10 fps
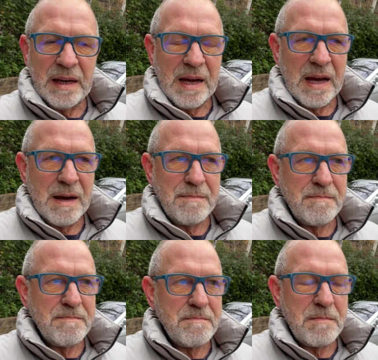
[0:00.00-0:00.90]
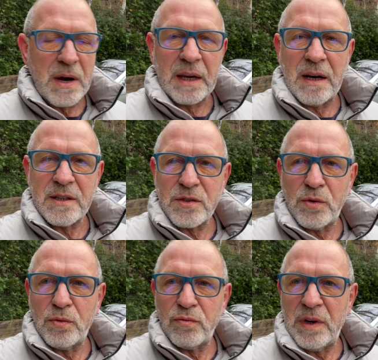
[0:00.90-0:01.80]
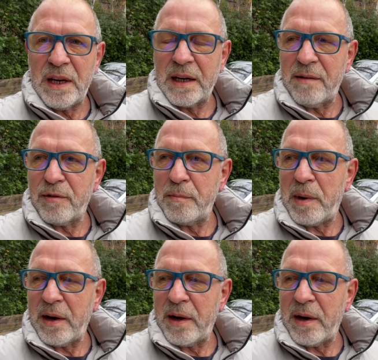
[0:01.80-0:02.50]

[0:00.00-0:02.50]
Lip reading: My cars all really come from part